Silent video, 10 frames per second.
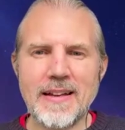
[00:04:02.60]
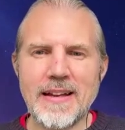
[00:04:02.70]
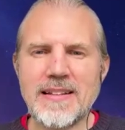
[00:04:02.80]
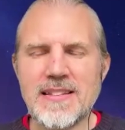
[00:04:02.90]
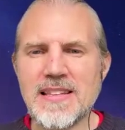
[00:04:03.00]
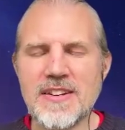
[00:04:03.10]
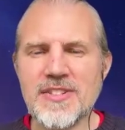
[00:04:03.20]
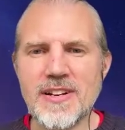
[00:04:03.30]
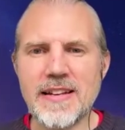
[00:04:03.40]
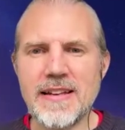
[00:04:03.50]

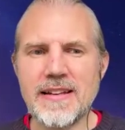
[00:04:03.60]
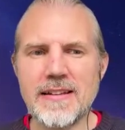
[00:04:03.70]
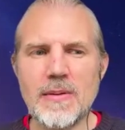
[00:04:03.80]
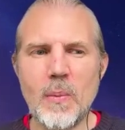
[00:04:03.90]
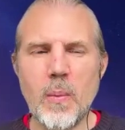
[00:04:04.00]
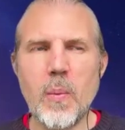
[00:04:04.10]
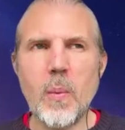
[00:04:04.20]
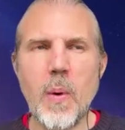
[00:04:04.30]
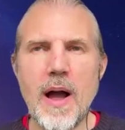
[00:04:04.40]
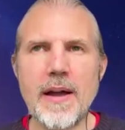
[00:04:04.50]
essentially
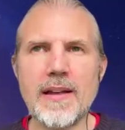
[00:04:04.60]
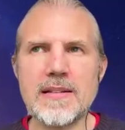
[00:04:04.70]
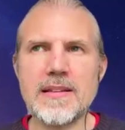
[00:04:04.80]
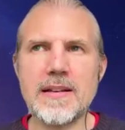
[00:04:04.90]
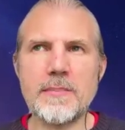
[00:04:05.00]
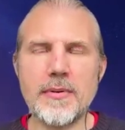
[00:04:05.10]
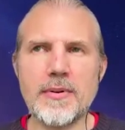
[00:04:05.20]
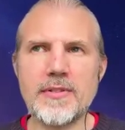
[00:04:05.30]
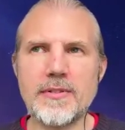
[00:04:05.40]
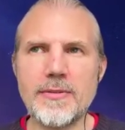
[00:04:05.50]
why is it
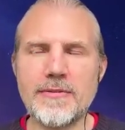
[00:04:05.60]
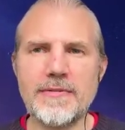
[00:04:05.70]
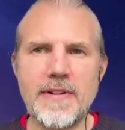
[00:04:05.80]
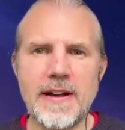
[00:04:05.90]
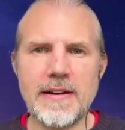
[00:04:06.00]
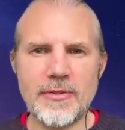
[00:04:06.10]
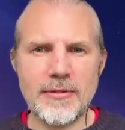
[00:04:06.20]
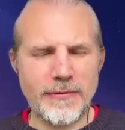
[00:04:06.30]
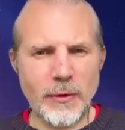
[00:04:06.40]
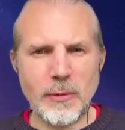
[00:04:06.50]
important to find
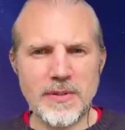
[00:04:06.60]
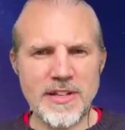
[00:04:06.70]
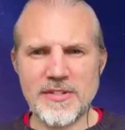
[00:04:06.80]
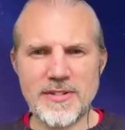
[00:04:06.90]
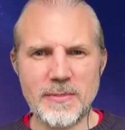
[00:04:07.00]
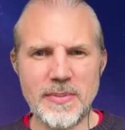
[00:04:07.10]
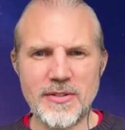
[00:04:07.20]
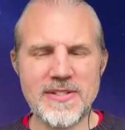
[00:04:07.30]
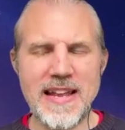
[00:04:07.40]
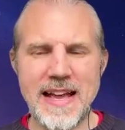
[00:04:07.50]
your full potential?
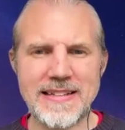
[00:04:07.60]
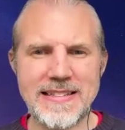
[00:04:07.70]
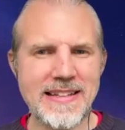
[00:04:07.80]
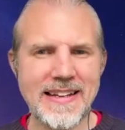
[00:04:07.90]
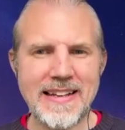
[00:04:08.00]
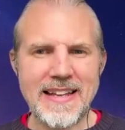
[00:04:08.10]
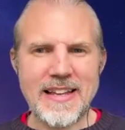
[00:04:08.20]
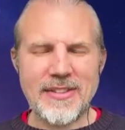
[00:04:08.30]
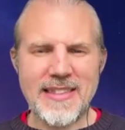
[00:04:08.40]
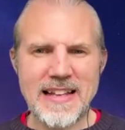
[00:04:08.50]
Because that's
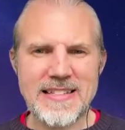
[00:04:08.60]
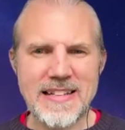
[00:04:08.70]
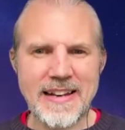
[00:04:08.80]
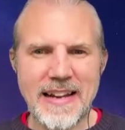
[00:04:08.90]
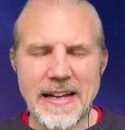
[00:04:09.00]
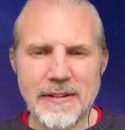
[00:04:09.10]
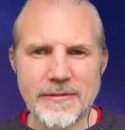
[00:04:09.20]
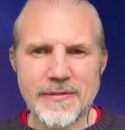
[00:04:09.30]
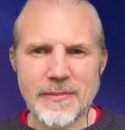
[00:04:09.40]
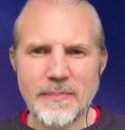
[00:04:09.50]

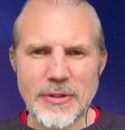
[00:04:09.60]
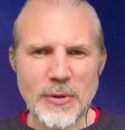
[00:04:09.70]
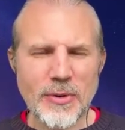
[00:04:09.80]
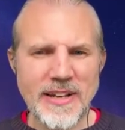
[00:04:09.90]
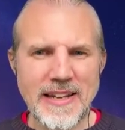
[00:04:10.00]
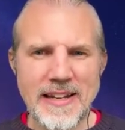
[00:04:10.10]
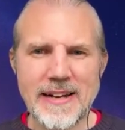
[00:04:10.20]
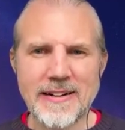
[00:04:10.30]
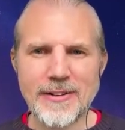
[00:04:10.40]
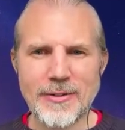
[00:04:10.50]
life. You're
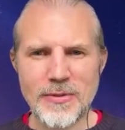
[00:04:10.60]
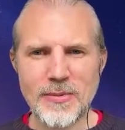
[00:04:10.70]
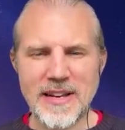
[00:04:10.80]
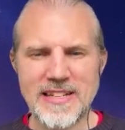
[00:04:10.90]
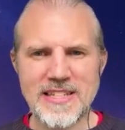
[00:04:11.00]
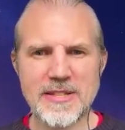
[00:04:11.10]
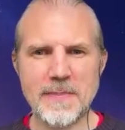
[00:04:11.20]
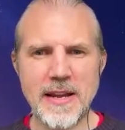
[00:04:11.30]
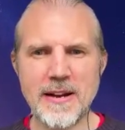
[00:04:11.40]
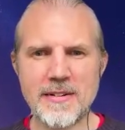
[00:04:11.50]
here to
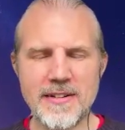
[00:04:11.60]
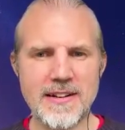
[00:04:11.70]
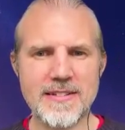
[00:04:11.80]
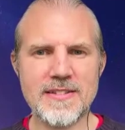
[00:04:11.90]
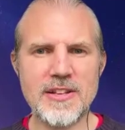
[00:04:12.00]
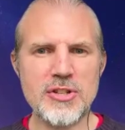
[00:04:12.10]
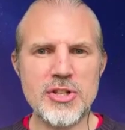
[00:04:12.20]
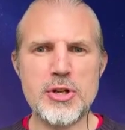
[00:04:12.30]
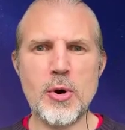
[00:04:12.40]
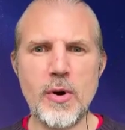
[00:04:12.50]
experience the
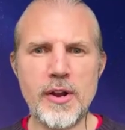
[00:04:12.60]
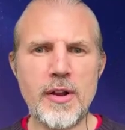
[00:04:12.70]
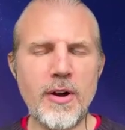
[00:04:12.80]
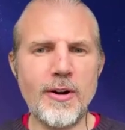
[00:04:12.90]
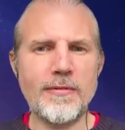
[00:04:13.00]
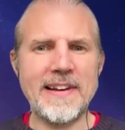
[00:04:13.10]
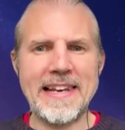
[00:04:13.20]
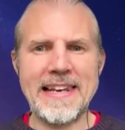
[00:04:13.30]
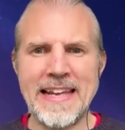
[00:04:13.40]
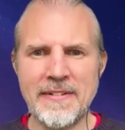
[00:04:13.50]
joy of
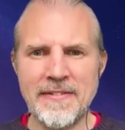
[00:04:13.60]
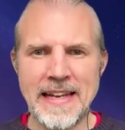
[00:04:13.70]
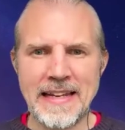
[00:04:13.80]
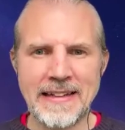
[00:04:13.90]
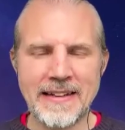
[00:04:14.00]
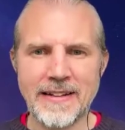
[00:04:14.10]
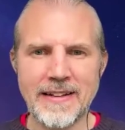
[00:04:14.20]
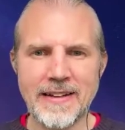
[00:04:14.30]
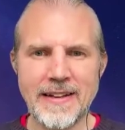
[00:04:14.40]
living.